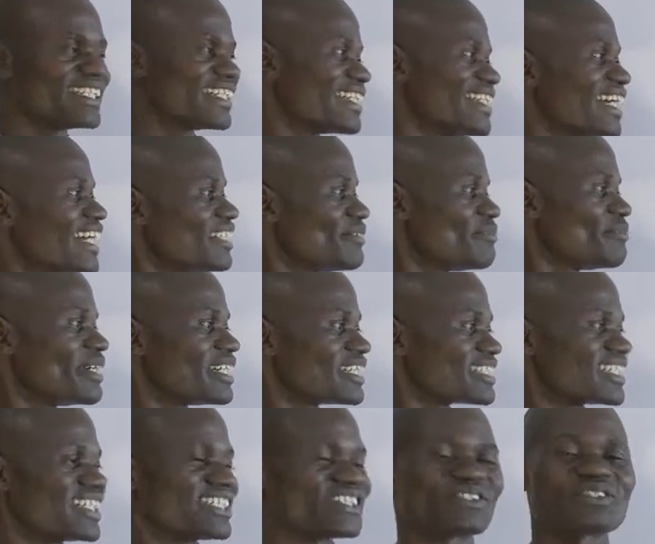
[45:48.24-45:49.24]
That
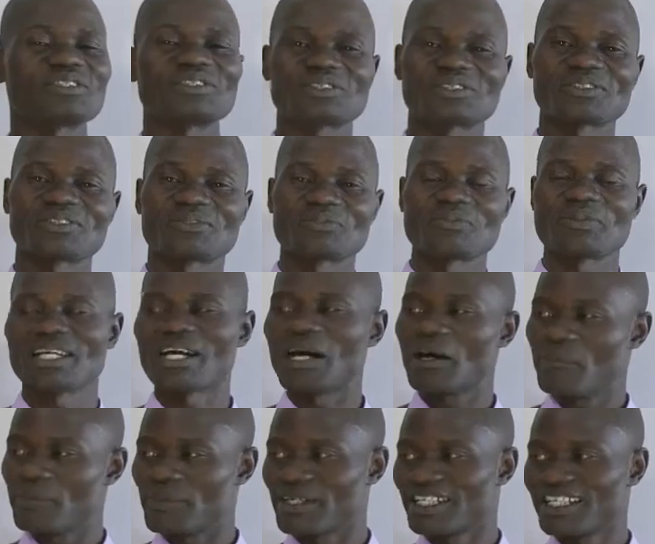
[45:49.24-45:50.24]
makes us also to be
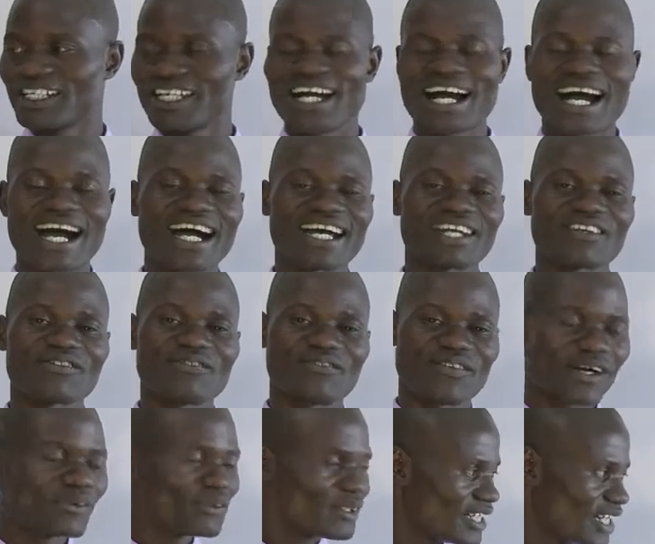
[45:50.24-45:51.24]
happy and
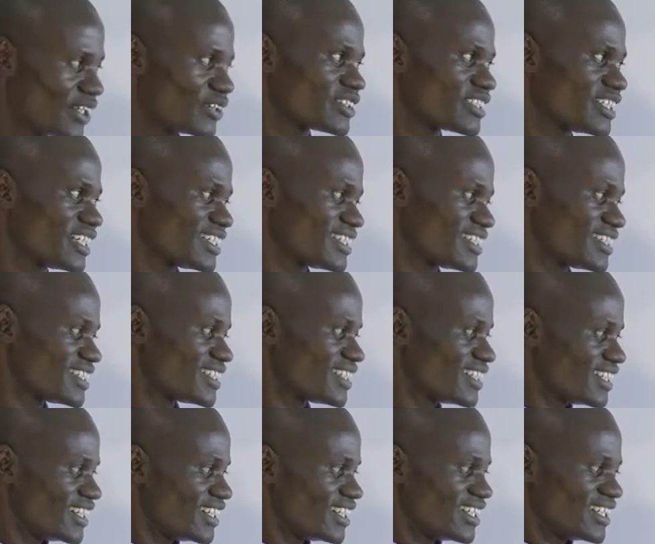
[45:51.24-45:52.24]
found out that
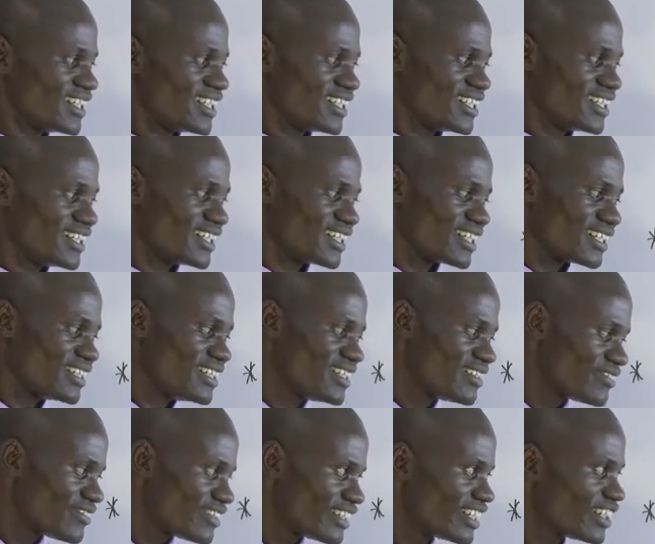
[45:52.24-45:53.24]

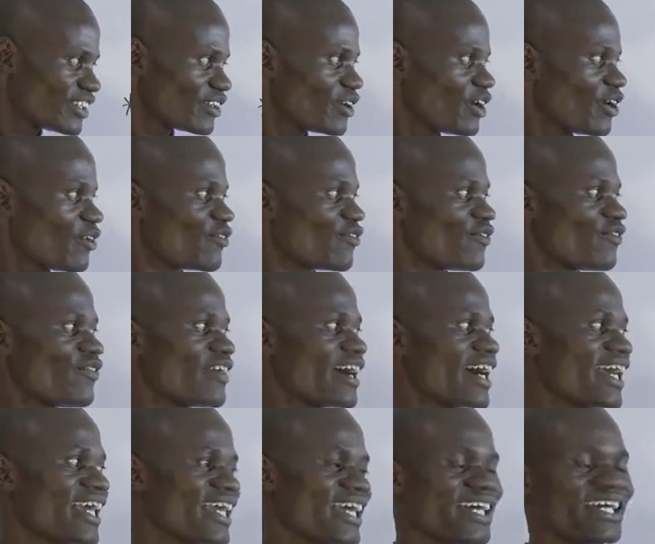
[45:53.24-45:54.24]
the ring of
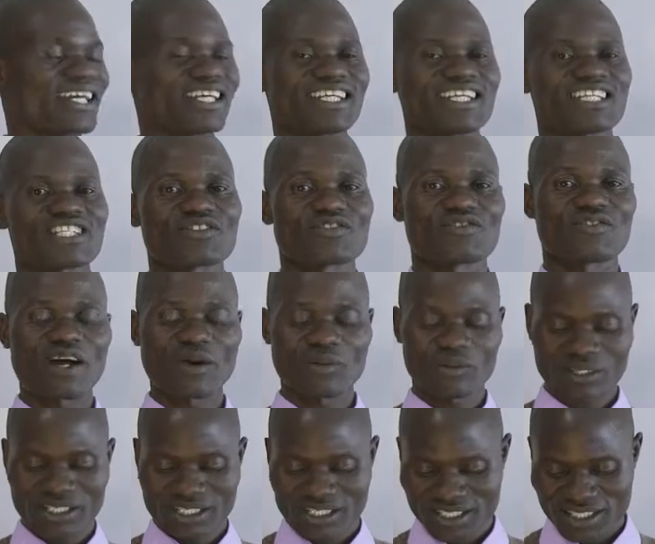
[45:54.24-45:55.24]
fire is
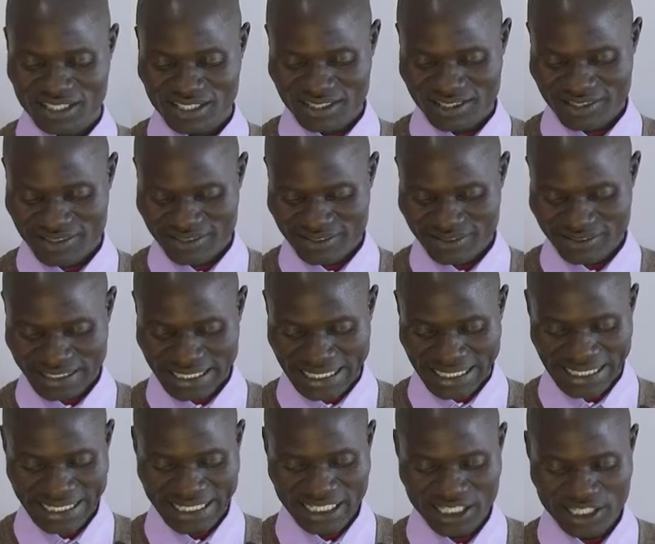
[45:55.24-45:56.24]
found
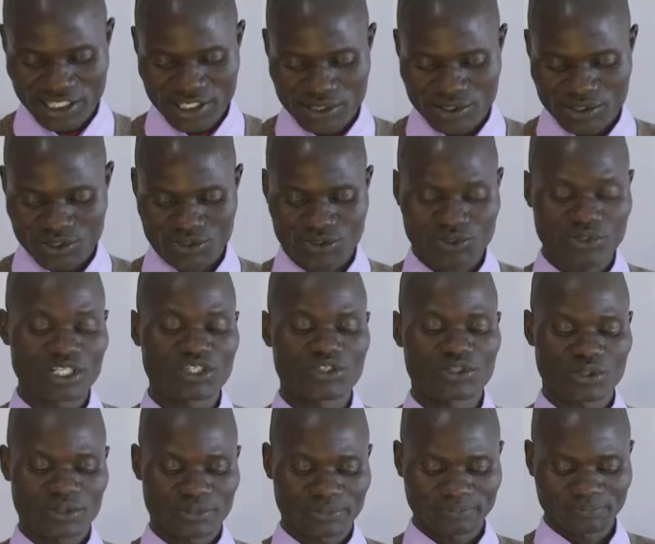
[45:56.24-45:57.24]
in those
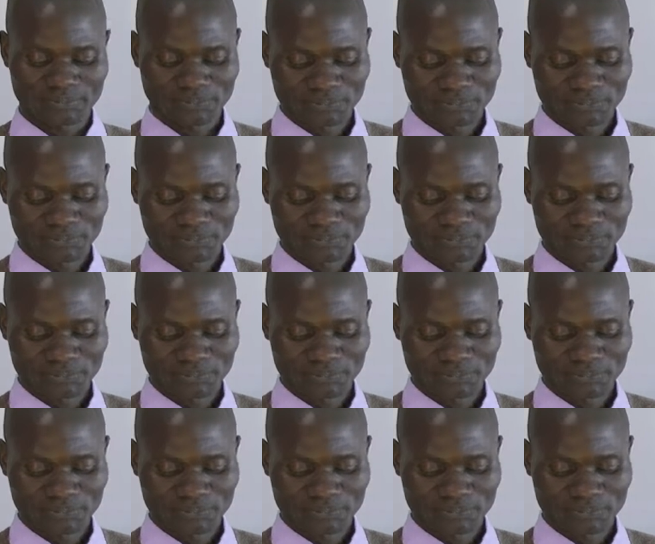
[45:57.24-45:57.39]
regions.